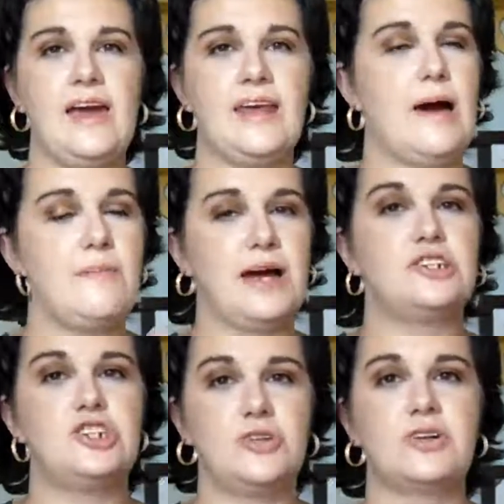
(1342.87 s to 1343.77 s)
And I'm
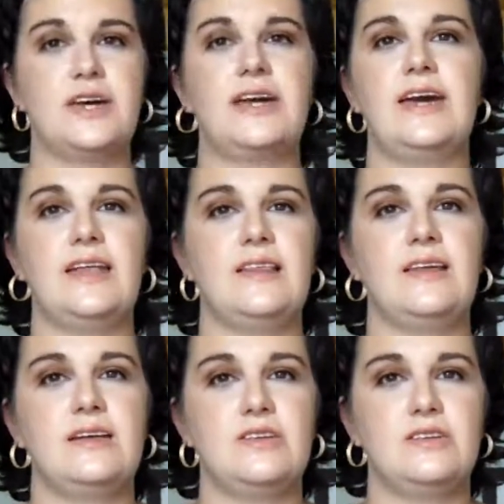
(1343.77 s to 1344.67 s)
not joking, it
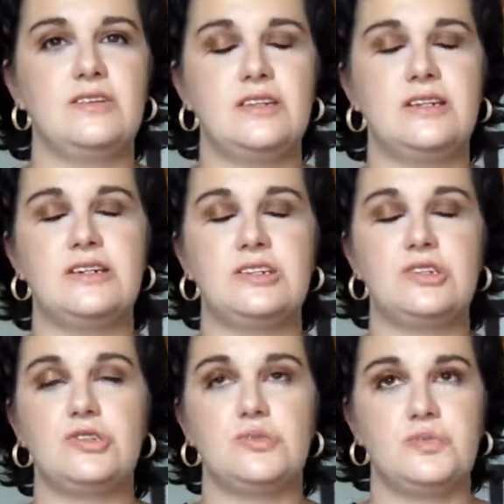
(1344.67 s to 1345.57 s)
literally is
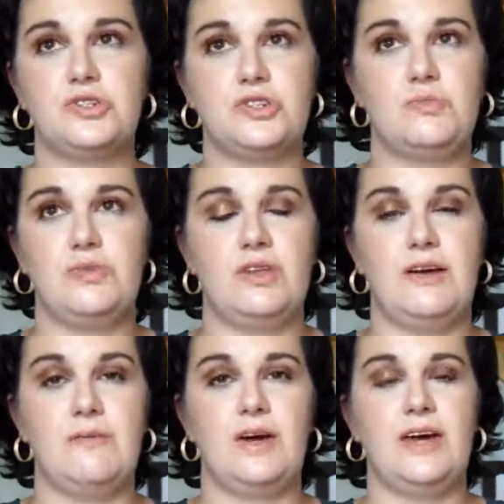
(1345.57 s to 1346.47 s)
super, super
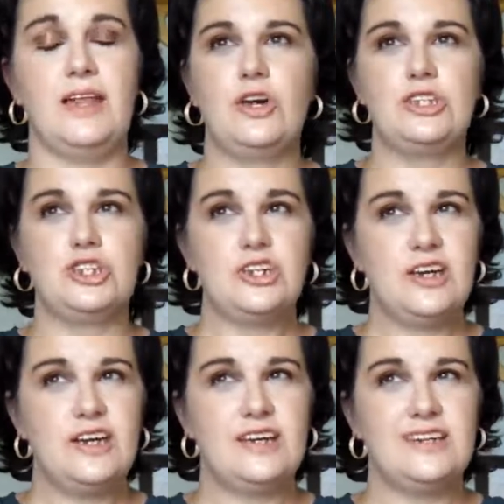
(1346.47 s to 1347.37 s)
lightweight, which
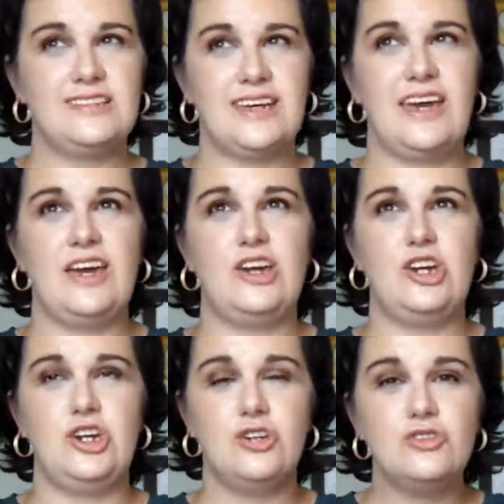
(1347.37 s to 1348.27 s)
is a
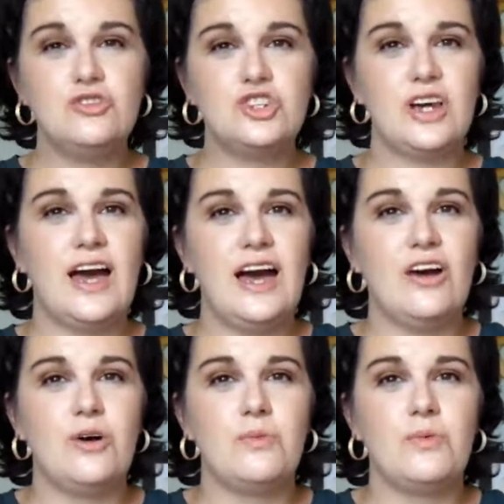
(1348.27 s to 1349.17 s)
huge
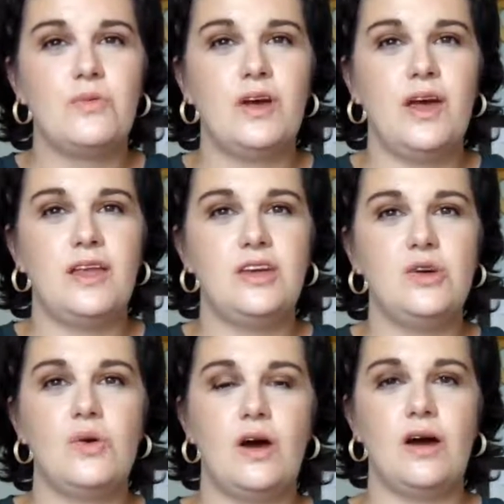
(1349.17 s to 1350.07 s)
help when
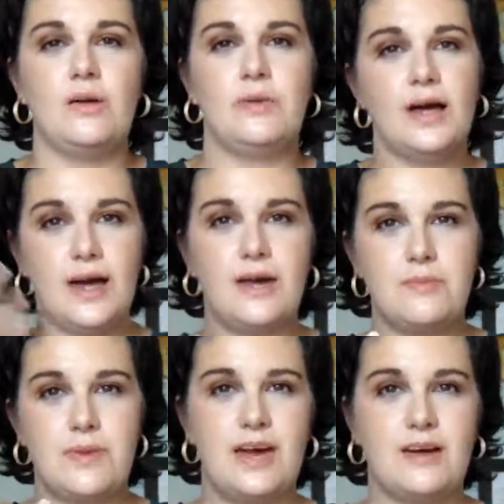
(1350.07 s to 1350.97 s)
you are
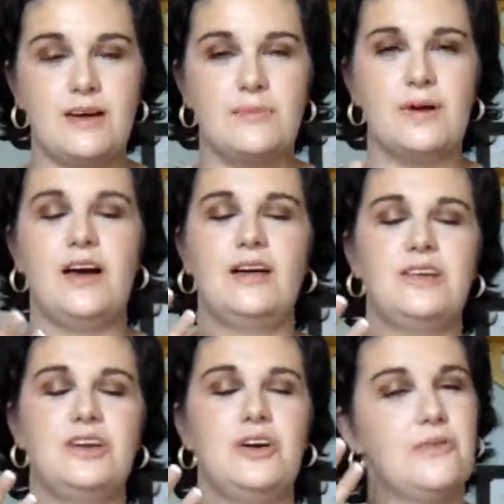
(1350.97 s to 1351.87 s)
applying makeup
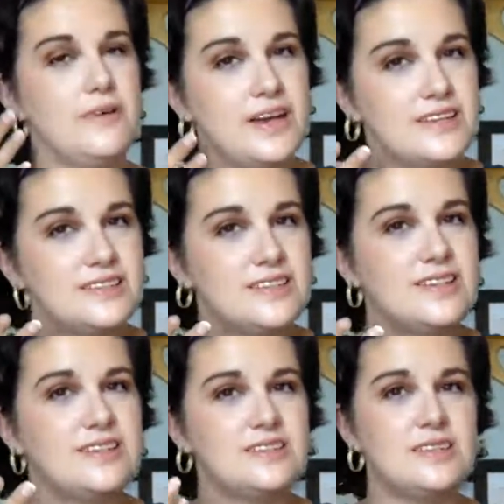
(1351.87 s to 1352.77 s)
on your face
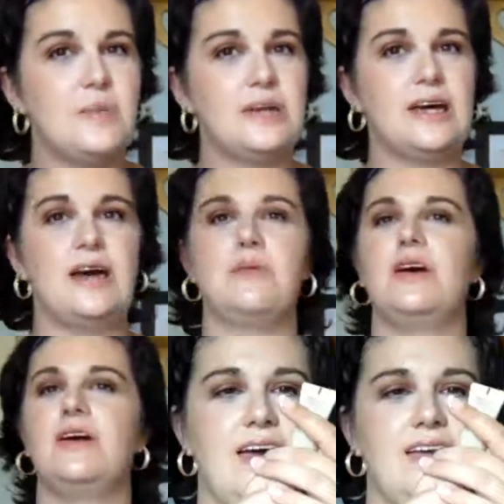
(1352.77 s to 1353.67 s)
in the summertime.
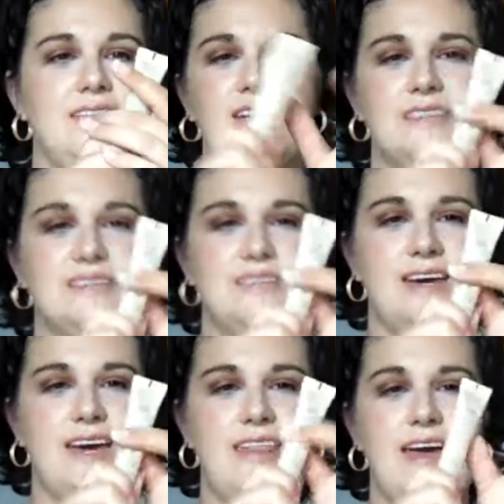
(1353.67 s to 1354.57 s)
It does
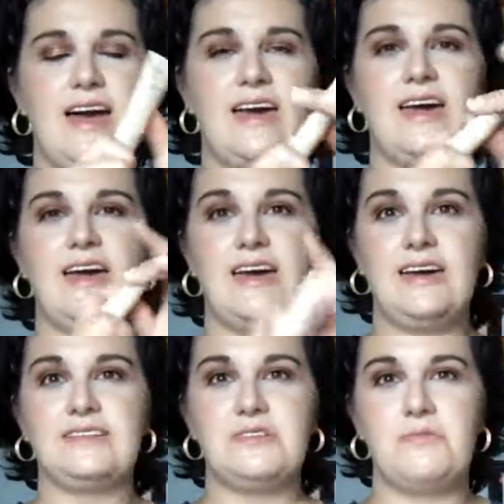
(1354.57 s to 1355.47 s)
say that it
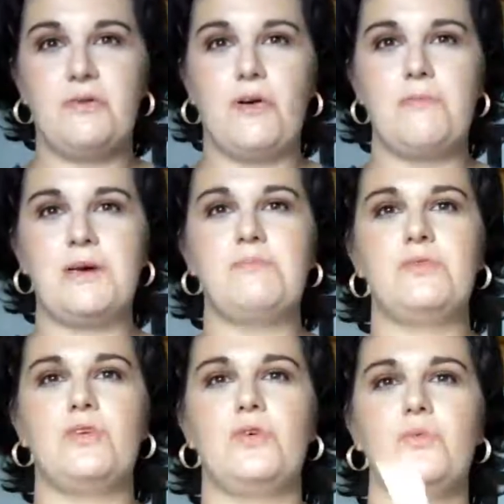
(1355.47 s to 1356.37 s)
is for
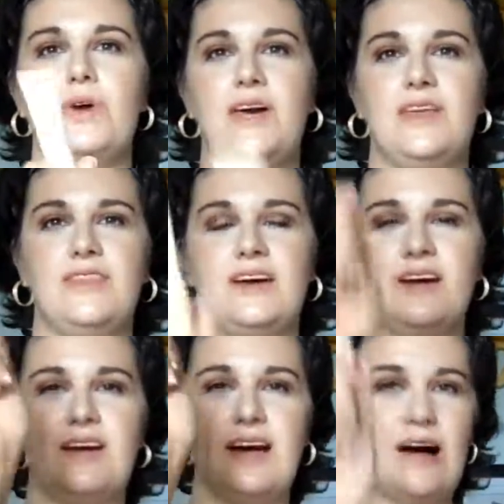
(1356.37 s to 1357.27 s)
people with
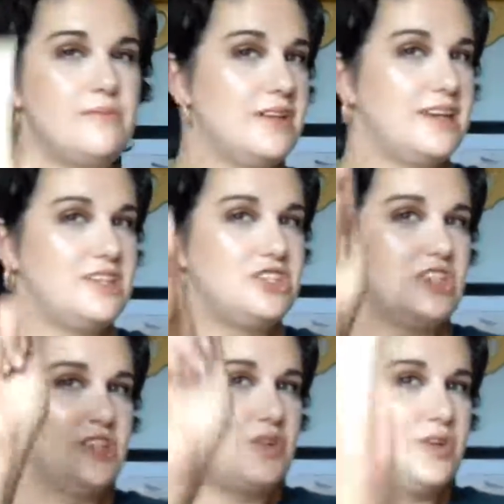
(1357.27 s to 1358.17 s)

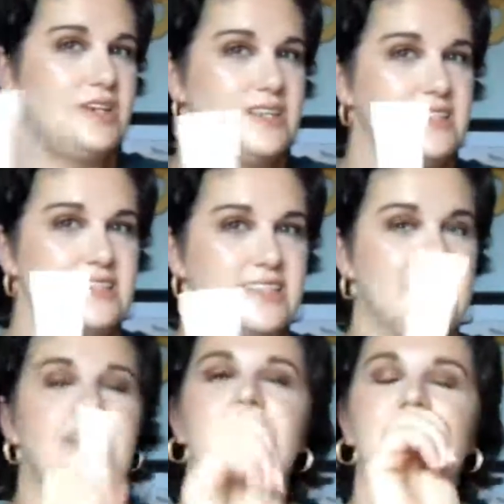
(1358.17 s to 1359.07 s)
combination oily
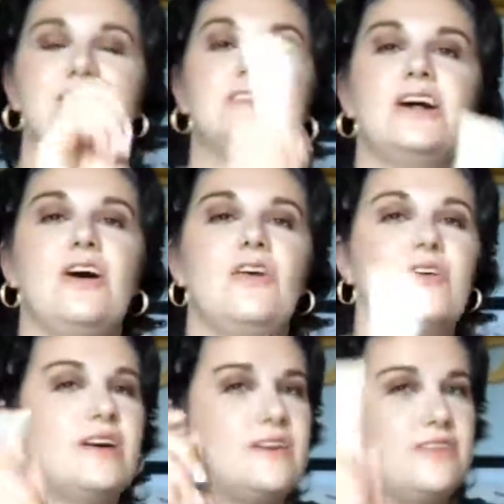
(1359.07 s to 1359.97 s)
skin.
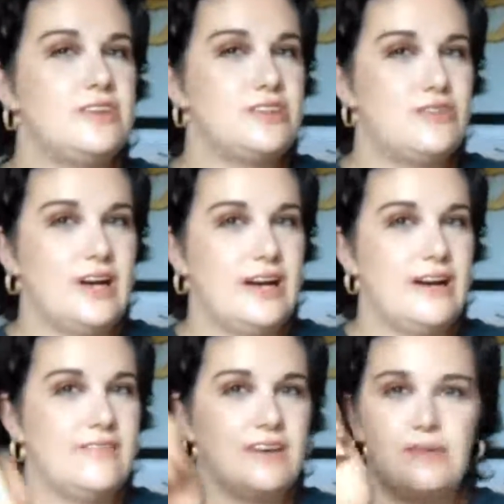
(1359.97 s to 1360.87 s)
So if you do
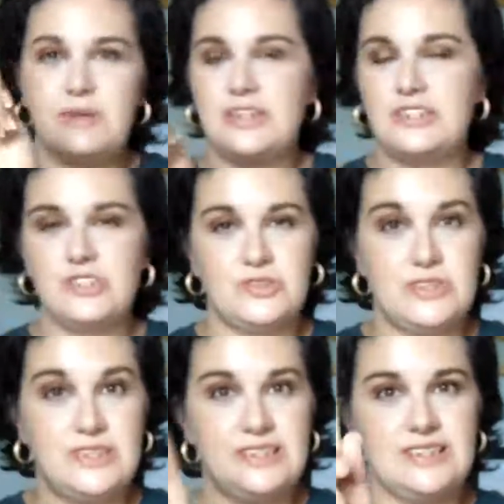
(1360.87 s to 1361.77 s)
have combination
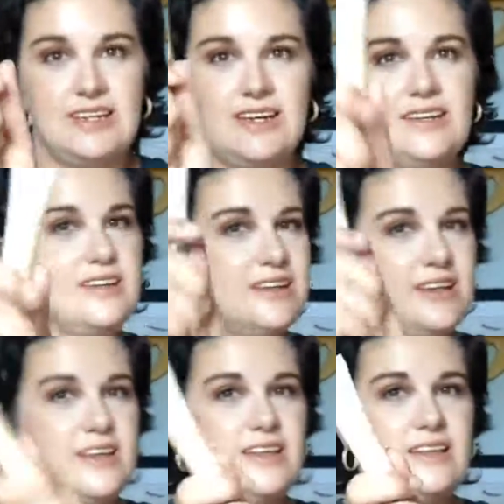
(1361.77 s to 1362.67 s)
oily skin,
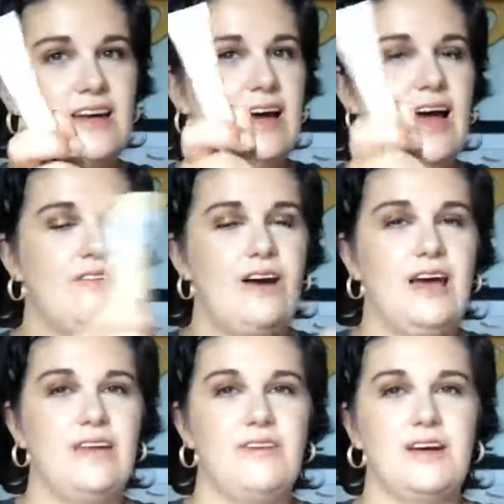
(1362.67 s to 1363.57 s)
I
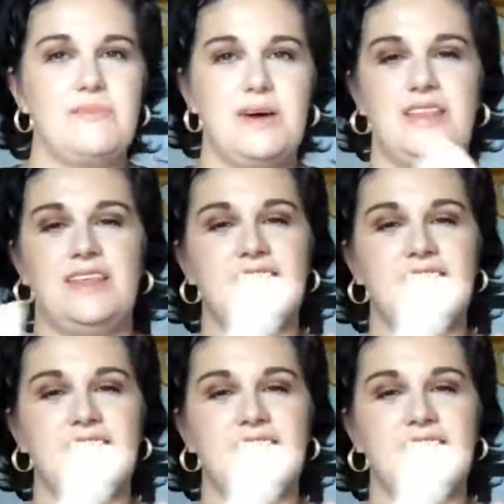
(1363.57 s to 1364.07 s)
highly recommend